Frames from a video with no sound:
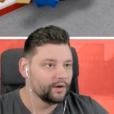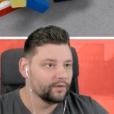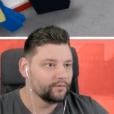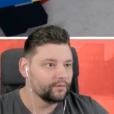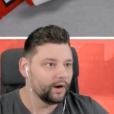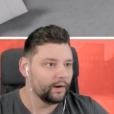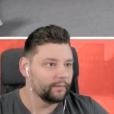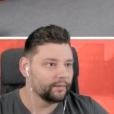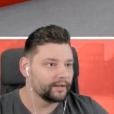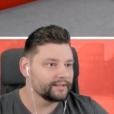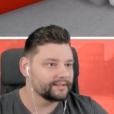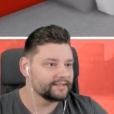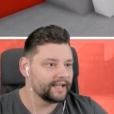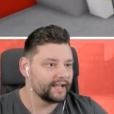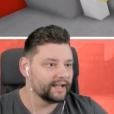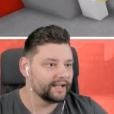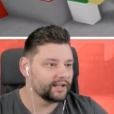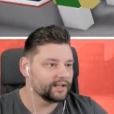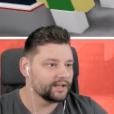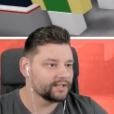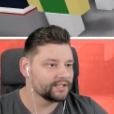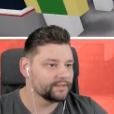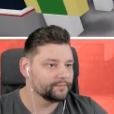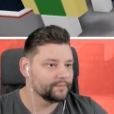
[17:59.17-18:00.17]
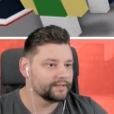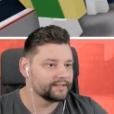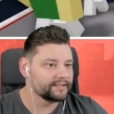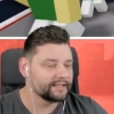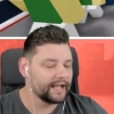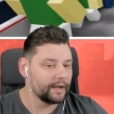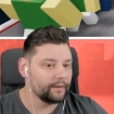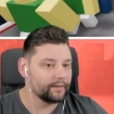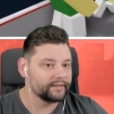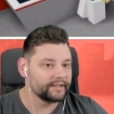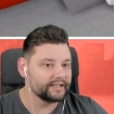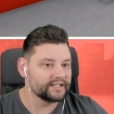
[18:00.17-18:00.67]
Right, we got 10 customers
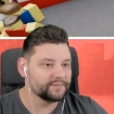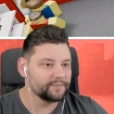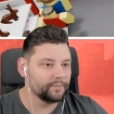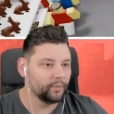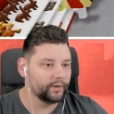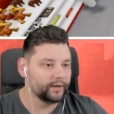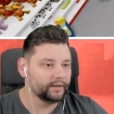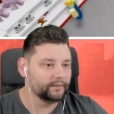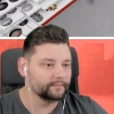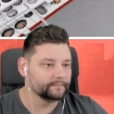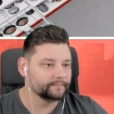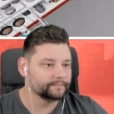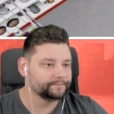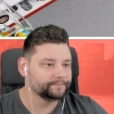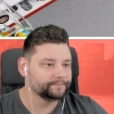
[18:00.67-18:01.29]
now at this point.